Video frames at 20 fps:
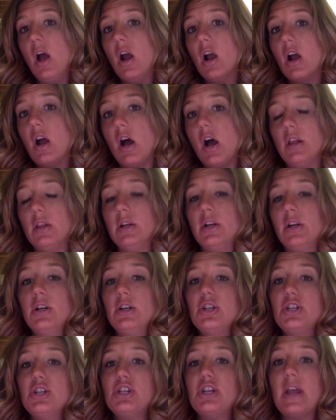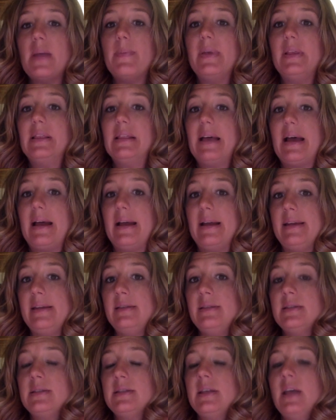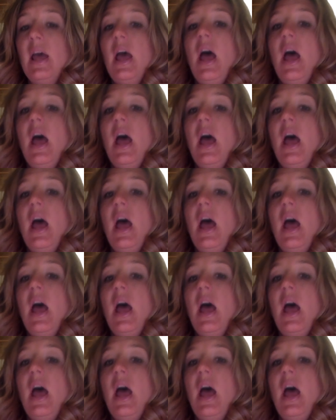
color, shape, and lines.